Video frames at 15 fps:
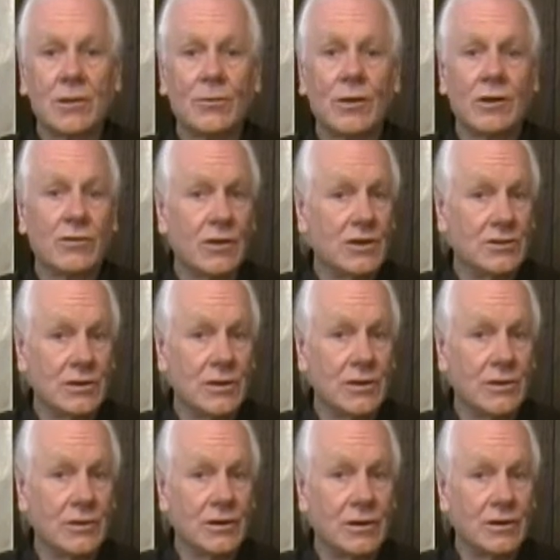something crazy
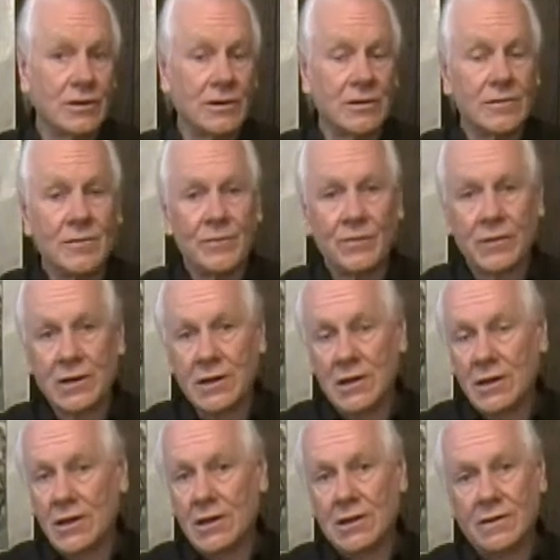going on.
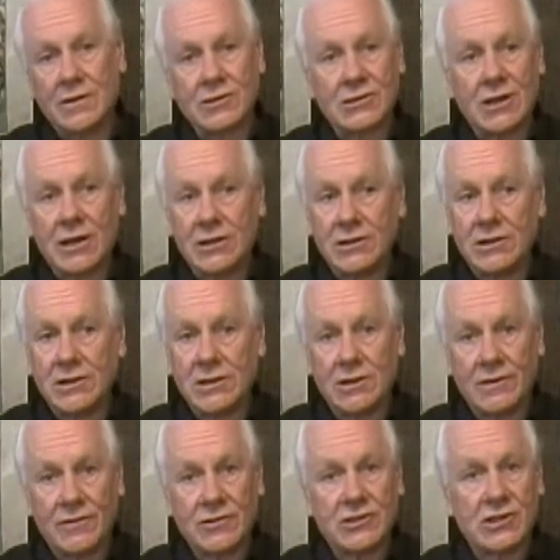This
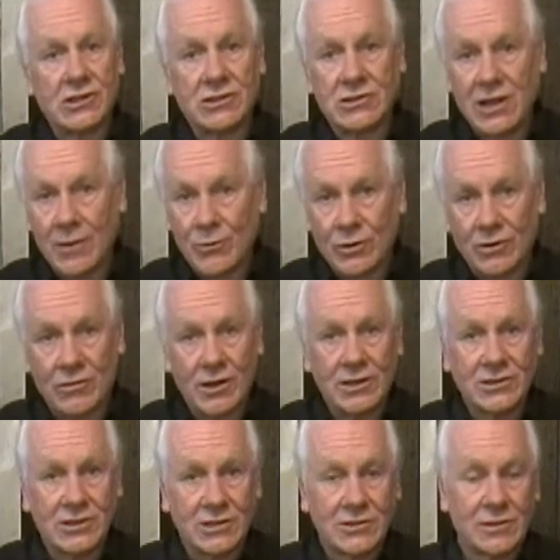idea of systemic
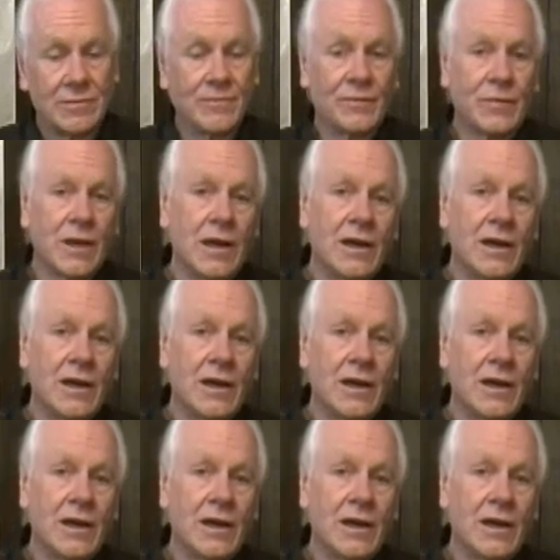racism.